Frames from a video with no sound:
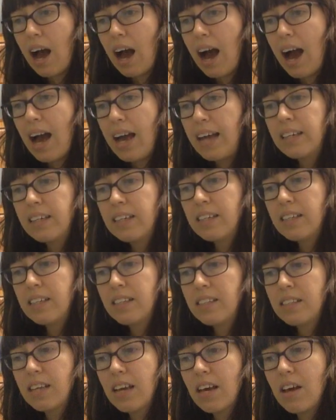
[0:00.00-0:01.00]
I
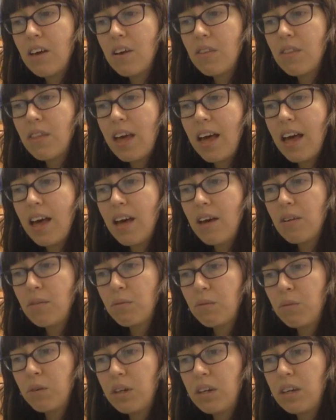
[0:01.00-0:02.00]
can tell
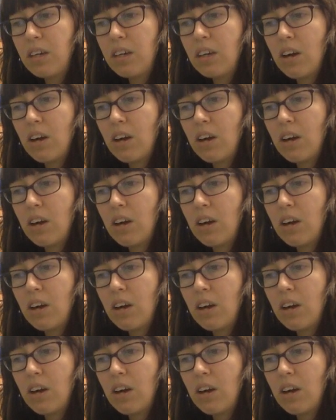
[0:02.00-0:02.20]
that we